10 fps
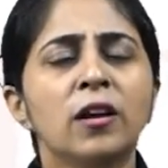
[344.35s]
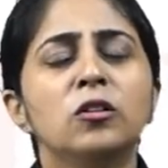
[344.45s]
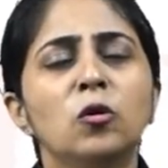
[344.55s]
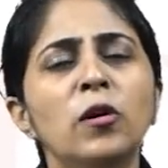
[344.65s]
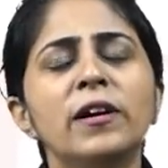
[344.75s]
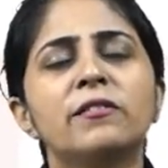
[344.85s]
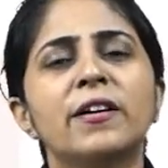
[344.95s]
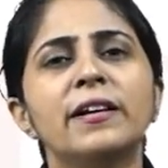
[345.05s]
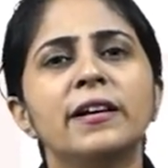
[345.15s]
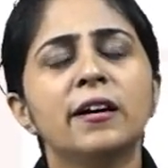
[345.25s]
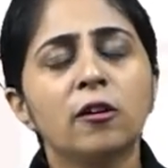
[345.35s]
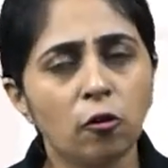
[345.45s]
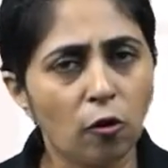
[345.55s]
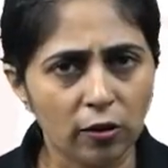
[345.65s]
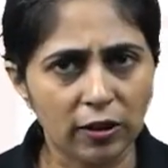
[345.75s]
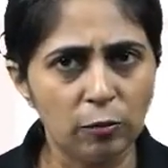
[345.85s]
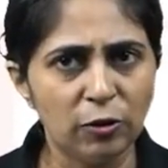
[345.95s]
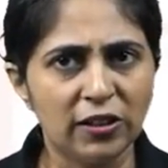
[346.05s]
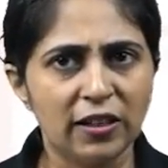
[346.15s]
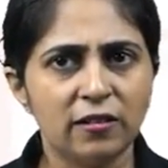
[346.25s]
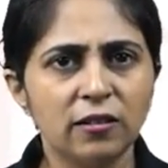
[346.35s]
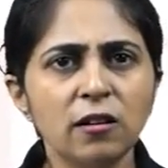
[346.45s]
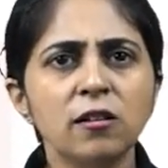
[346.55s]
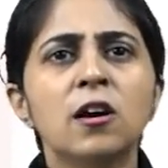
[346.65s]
no intra-layer communication,